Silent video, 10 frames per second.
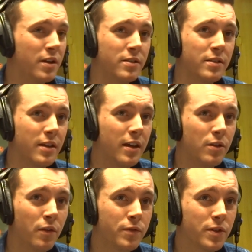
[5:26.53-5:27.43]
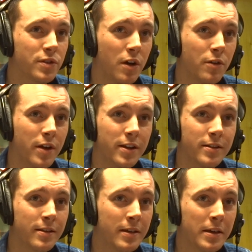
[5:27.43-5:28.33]
and I loved his
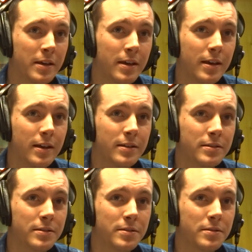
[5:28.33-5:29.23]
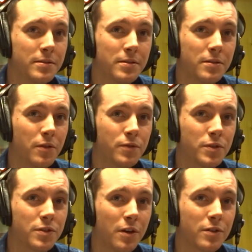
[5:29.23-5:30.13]
songwriting, and loved
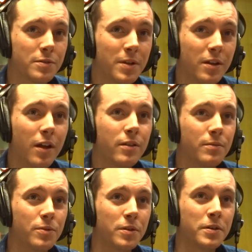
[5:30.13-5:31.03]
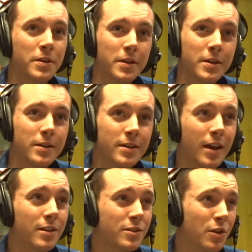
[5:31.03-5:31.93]
his songs. I mean, a lot of them were
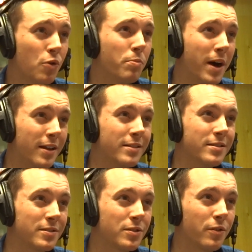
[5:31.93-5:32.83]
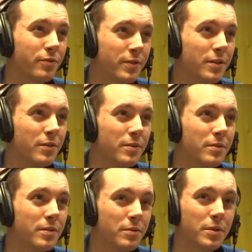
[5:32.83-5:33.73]
kind of slow ballads and stuff, you know,
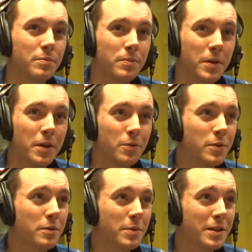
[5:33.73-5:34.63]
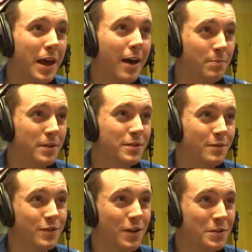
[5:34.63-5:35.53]
and it wouldn't have been the happiest
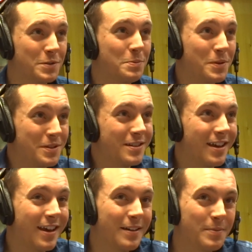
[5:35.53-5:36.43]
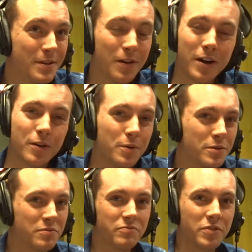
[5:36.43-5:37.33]
of songs, but no, I
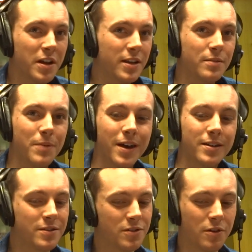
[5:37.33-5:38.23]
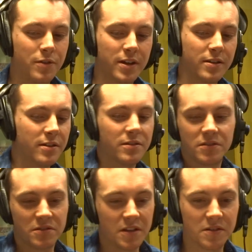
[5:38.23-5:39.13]
always really admired his songwriting and
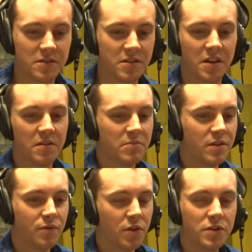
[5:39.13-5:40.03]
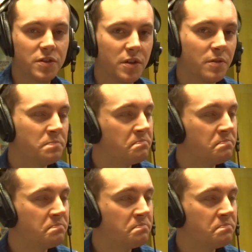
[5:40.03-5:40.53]
his voice, you know.